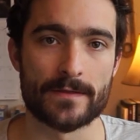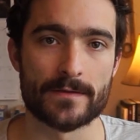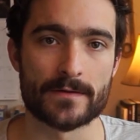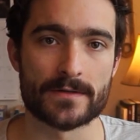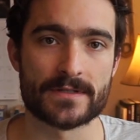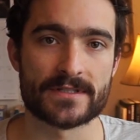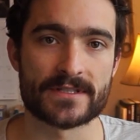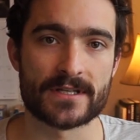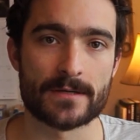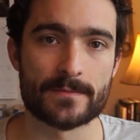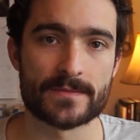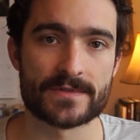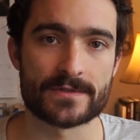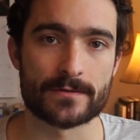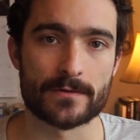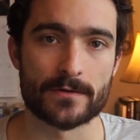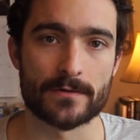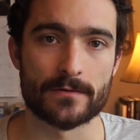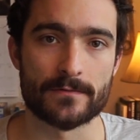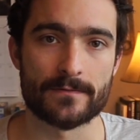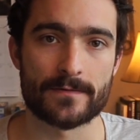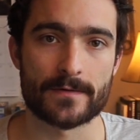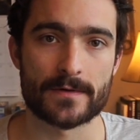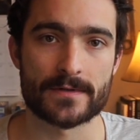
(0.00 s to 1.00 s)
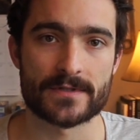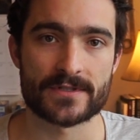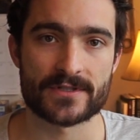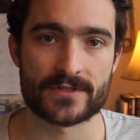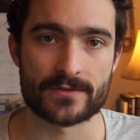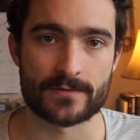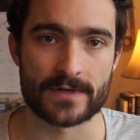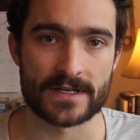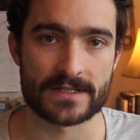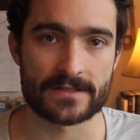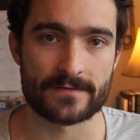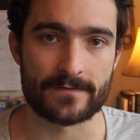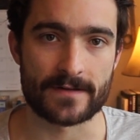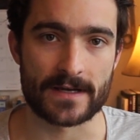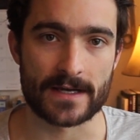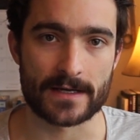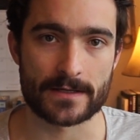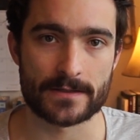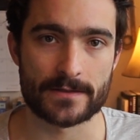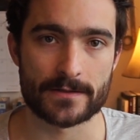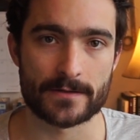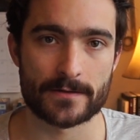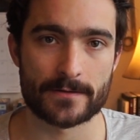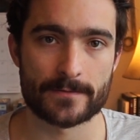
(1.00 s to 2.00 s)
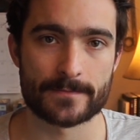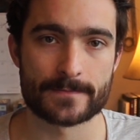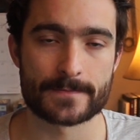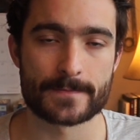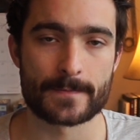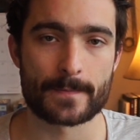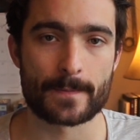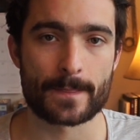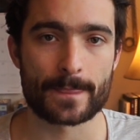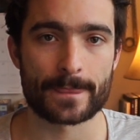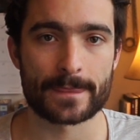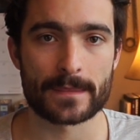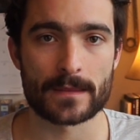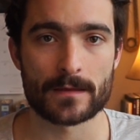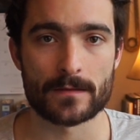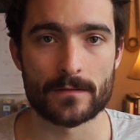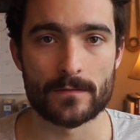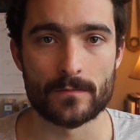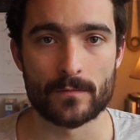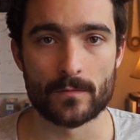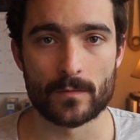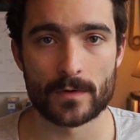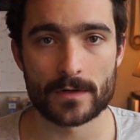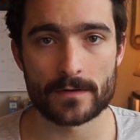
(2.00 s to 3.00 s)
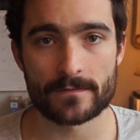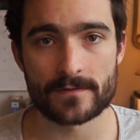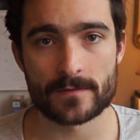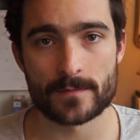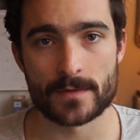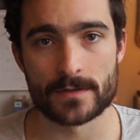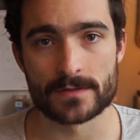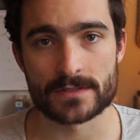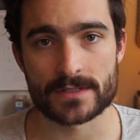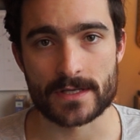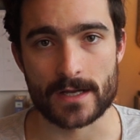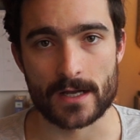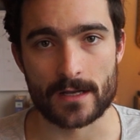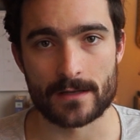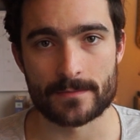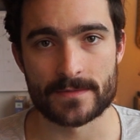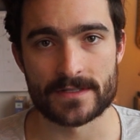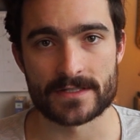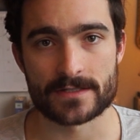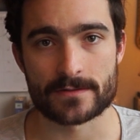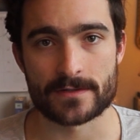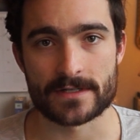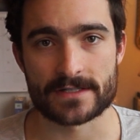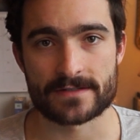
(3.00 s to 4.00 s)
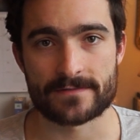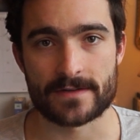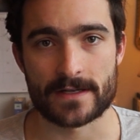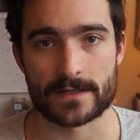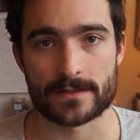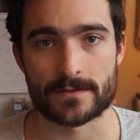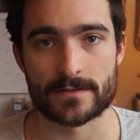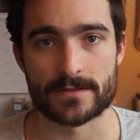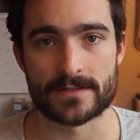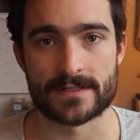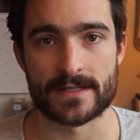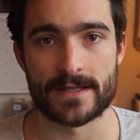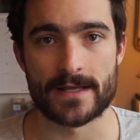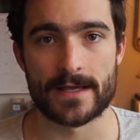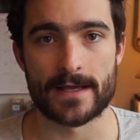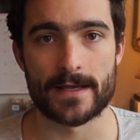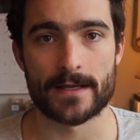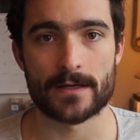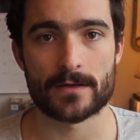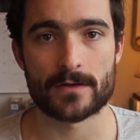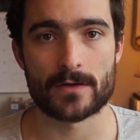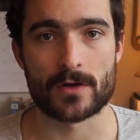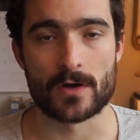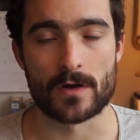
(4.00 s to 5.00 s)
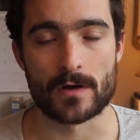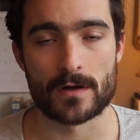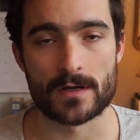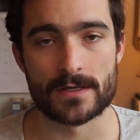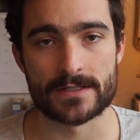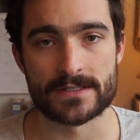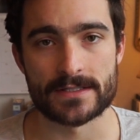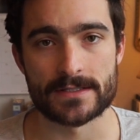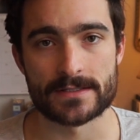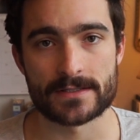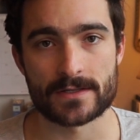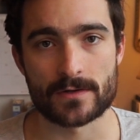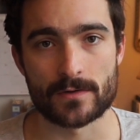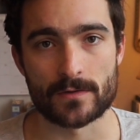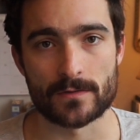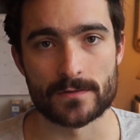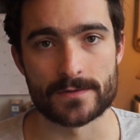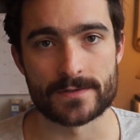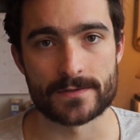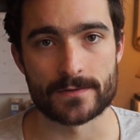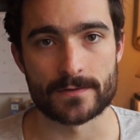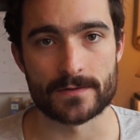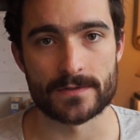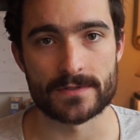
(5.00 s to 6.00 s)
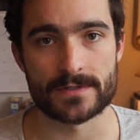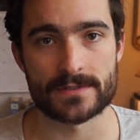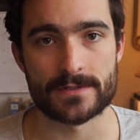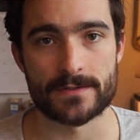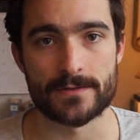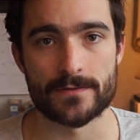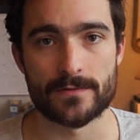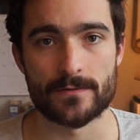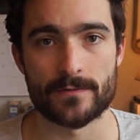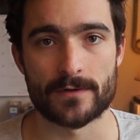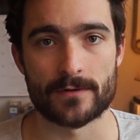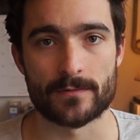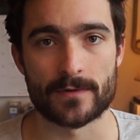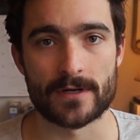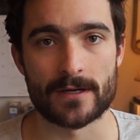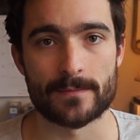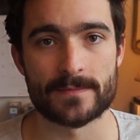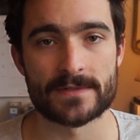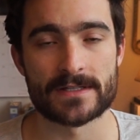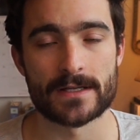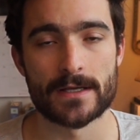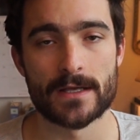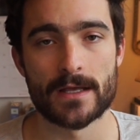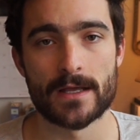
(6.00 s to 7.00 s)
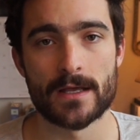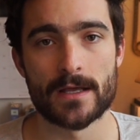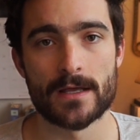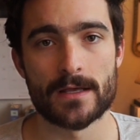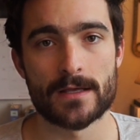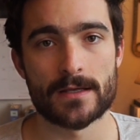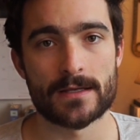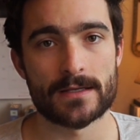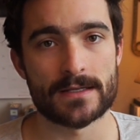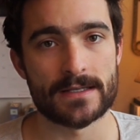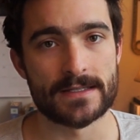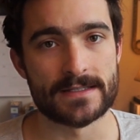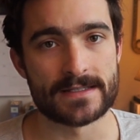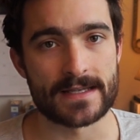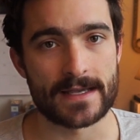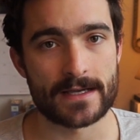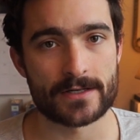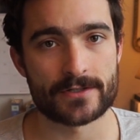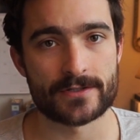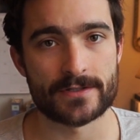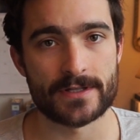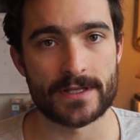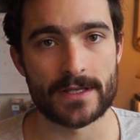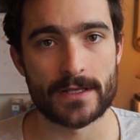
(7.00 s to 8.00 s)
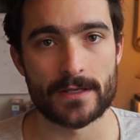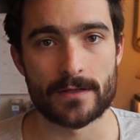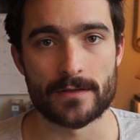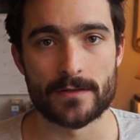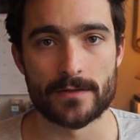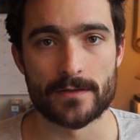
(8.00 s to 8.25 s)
there's some sort of stress factor. One of the most common stress factors that causes cold sores to erupt is actually